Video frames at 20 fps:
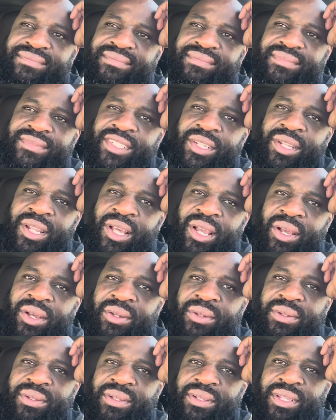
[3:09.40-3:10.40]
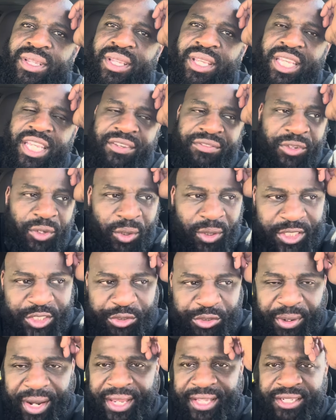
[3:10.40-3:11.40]
you know. If you're a
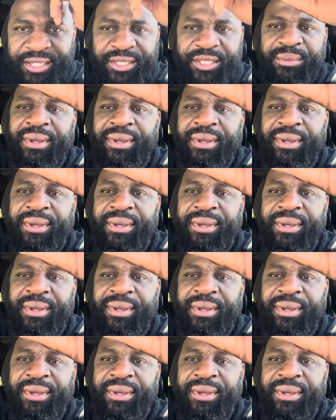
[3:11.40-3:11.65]
trainer, you